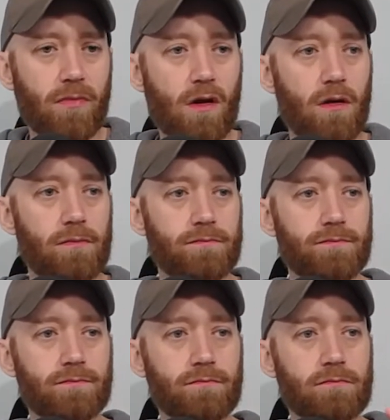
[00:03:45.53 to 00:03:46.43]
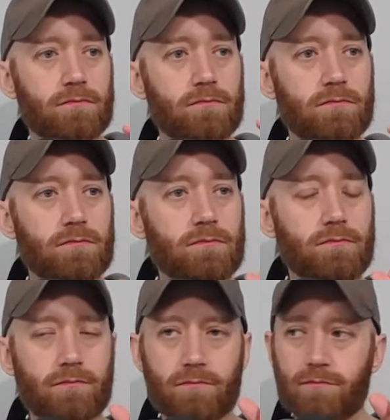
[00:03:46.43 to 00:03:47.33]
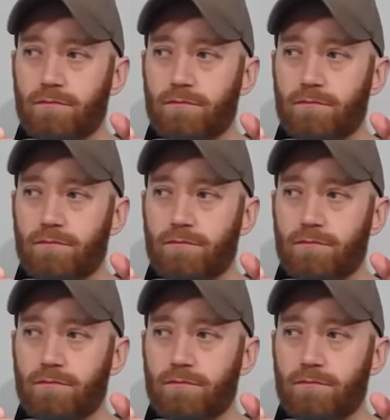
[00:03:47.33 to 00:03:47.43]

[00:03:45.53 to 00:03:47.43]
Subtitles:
[no speech]